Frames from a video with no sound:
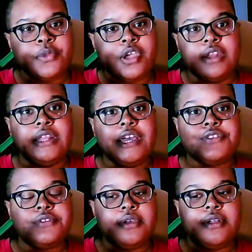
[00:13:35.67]

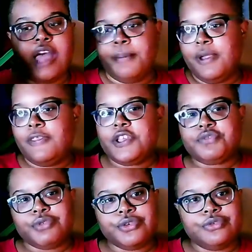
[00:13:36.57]
unless I'm in this
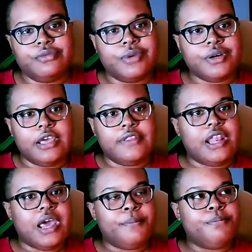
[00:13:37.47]
room and then I